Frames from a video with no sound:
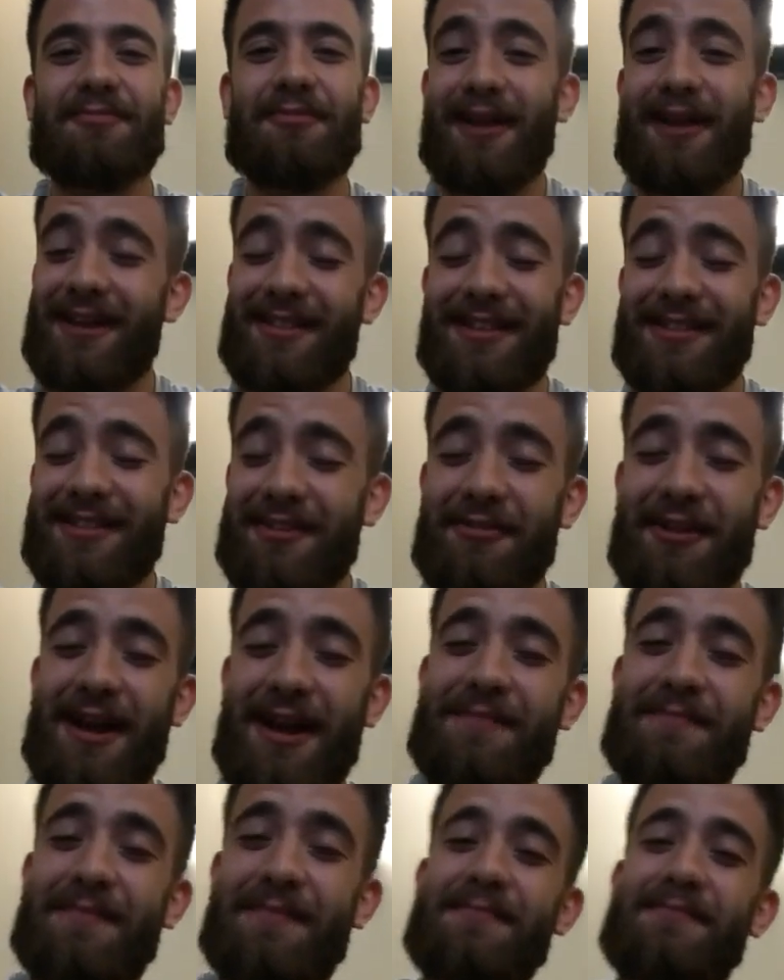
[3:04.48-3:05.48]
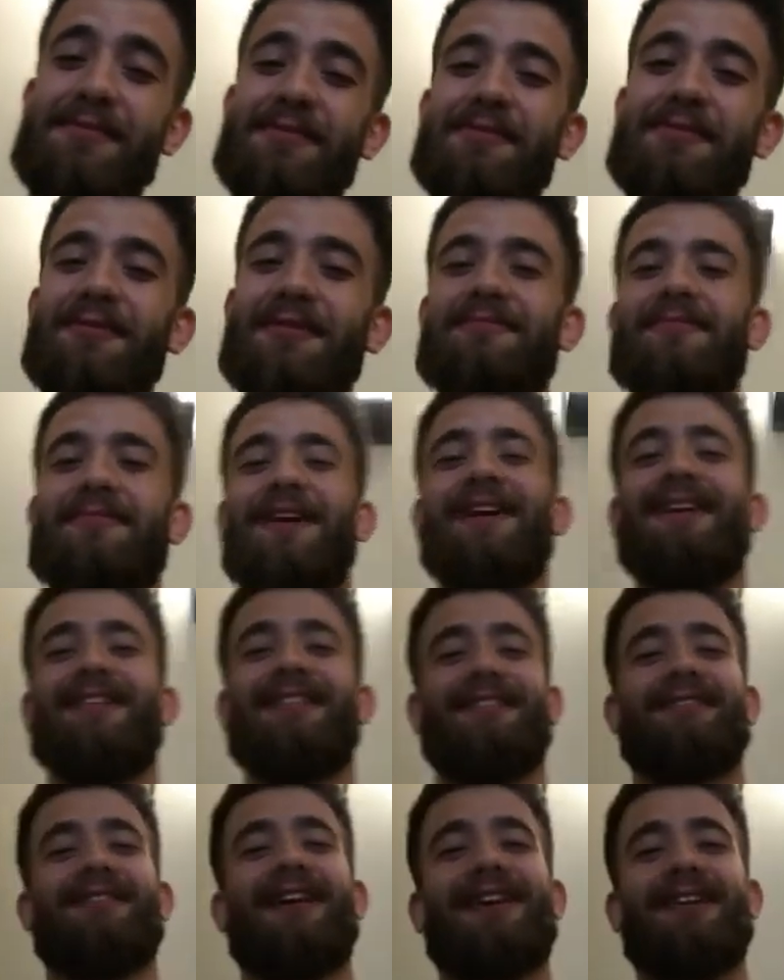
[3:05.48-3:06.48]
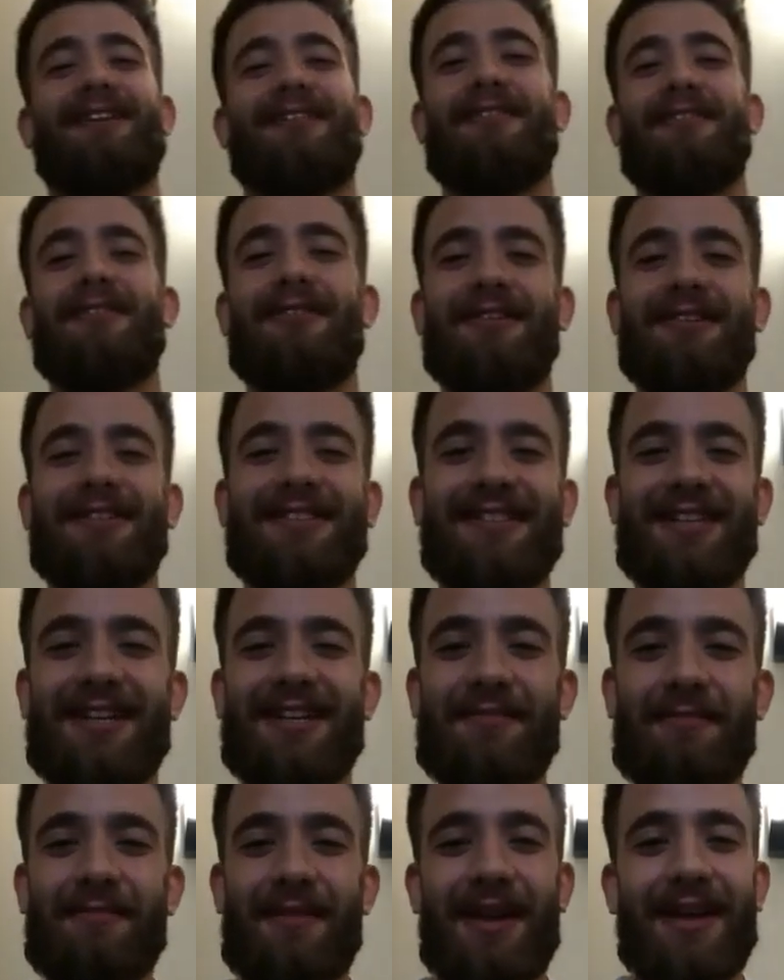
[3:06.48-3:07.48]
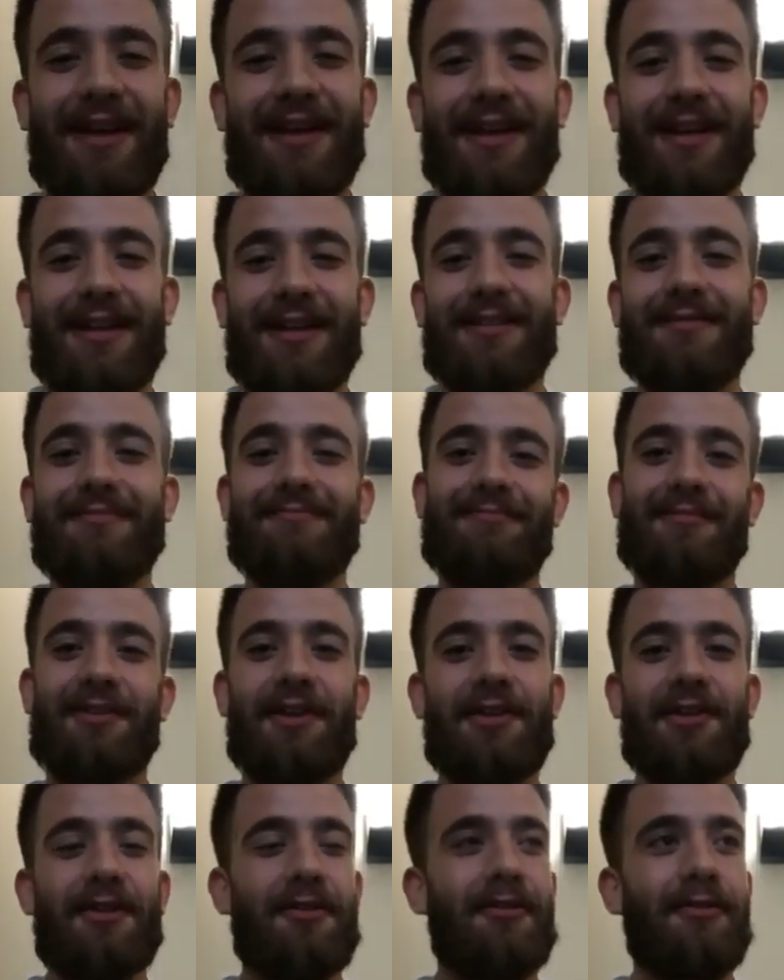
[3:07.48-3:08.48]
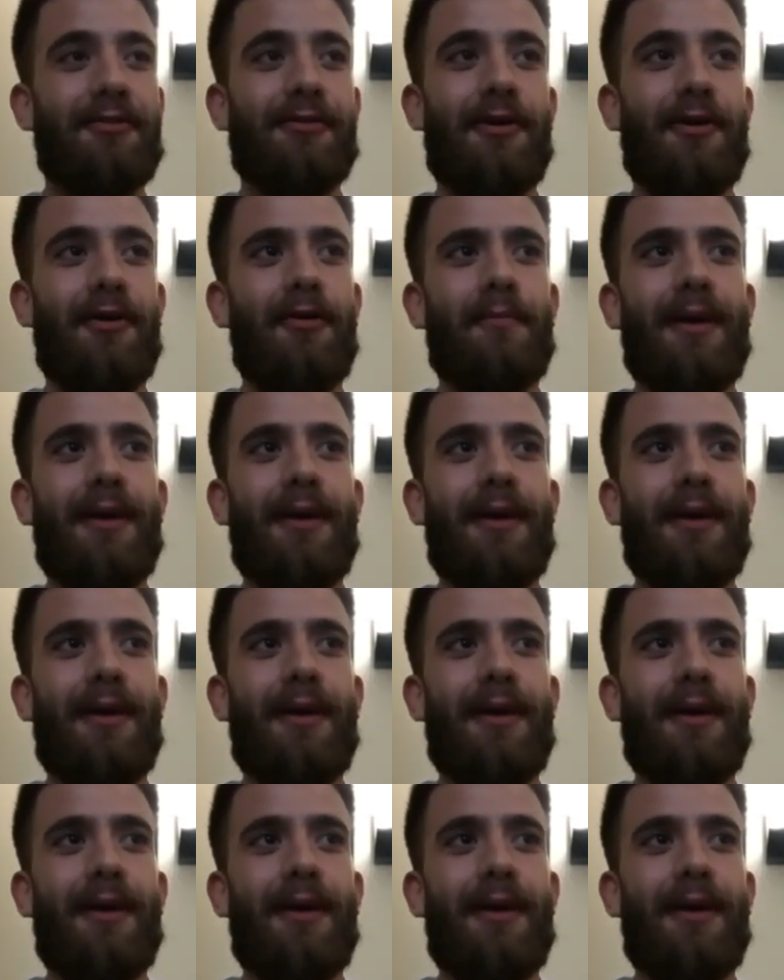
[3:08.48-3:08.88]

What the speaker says: pray that the right people would make the right calls and make it, grow.